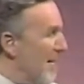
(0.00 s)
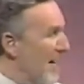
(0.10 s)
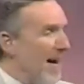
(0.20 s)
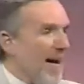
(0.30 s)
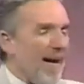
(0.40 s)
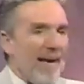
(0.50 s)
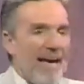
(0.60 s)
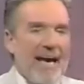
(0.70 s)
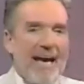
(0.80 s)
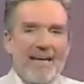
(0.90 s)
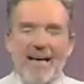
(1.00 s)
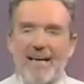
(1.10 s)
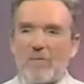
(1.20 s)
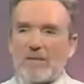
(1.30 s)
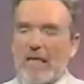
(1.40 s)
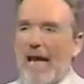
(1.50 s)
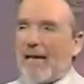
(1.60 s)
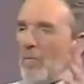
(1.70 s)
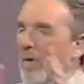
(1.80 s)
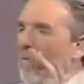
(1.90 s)
And it was
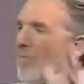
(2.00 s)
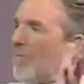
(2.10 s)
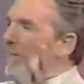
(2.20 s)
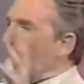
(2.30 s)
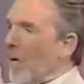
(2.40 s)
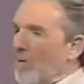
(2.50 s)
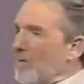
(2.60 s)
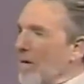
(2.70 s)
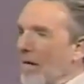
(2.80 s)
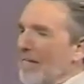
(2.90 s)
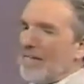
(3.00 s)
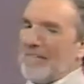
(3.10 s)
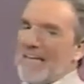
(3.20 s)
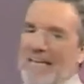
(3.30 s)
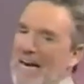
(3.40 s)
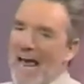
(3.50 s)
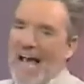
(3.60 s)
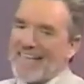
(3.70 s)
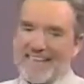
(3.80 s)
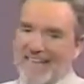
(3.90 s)
like, what, the old order didn't
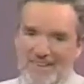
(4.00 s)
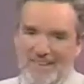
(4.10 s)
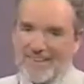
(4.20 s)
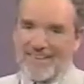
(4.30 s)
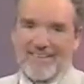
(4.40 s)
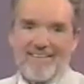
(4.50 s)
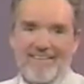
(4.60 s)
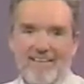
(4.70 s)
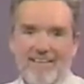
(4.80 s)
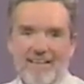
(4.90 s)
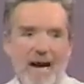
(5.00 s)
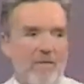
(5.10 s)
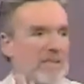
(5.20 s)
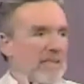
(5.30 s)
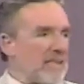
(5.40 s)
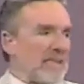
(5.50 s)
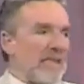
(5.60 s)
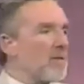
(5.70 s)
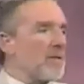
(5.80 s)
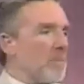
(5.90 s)
like this. And I was
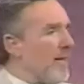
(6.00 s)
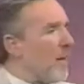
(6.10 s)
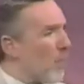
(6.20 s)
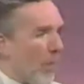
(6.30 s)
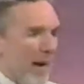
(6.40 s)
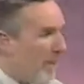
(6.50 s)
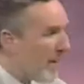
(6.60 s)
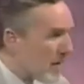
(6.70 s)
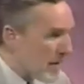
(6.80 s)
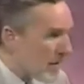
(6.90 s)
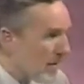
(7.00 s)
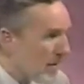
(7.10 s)
considered to be a rebel.